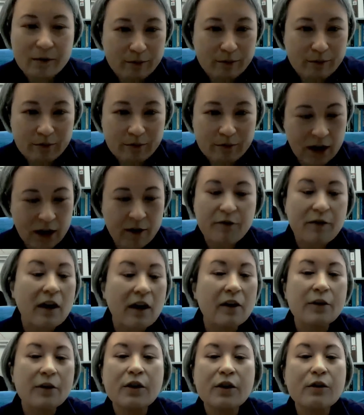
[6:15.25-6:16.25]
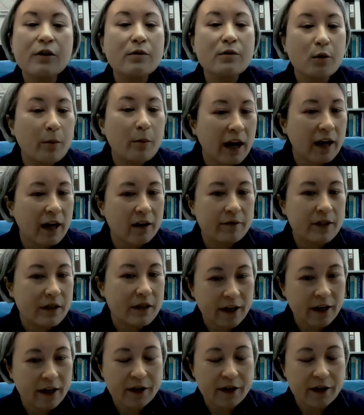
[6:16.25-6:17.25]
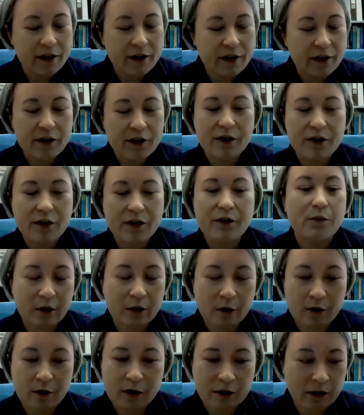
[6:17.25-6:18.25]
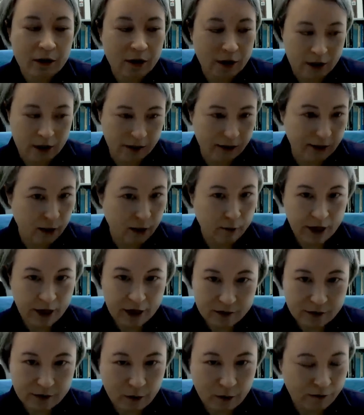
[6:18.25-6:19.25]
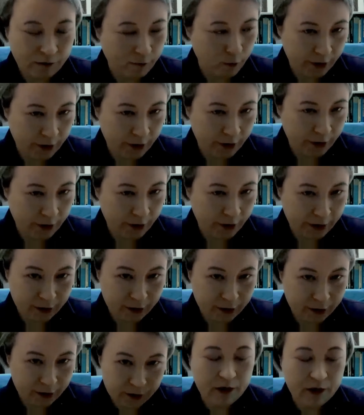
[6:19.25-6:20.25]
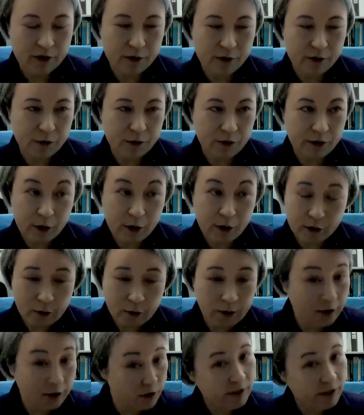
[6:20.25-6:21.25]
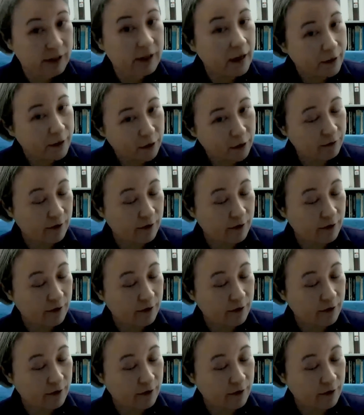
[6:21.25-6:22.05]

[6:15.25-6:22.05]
I followed the usual path of a scientist, which means you go to go 4 years and get your bachelor's degree. Although actually I took 5.